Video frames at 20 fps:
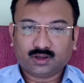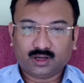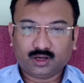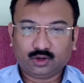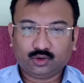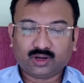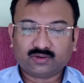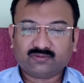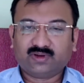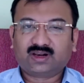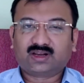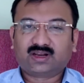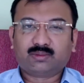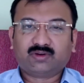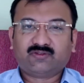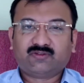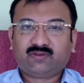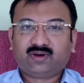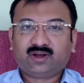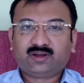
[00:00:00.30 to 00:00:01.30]
Hello and welcome
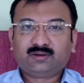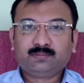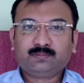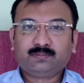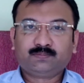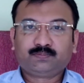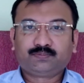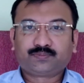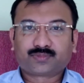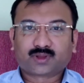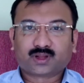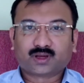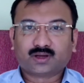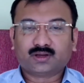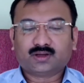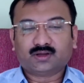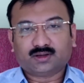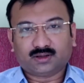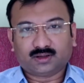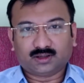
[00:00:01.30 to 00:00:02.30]
everyone.
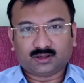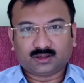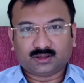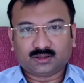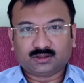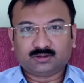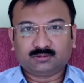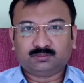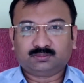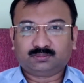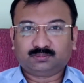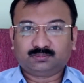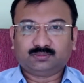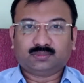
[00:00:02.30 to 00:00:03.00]
Uh,